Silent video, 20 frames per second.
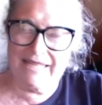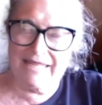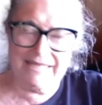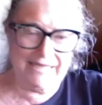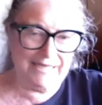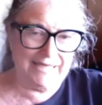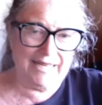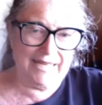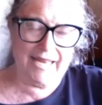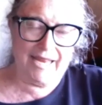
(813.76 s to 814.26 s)

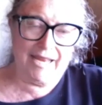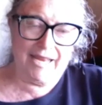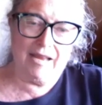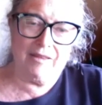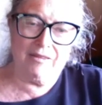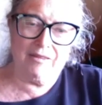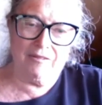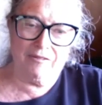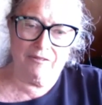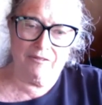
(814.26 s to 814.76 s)
sticking
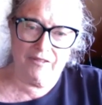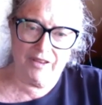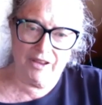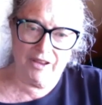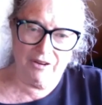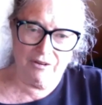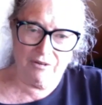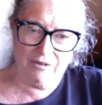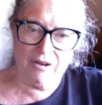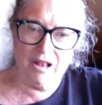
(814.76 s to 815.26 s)
on the
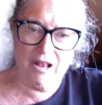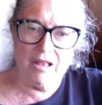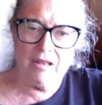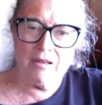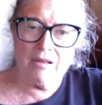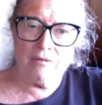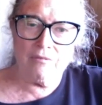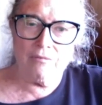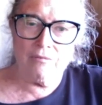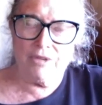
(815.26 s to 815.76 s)
finger
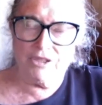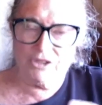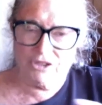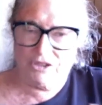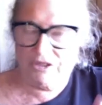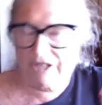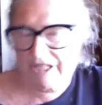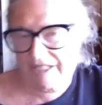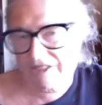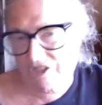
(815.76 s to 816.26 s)
which is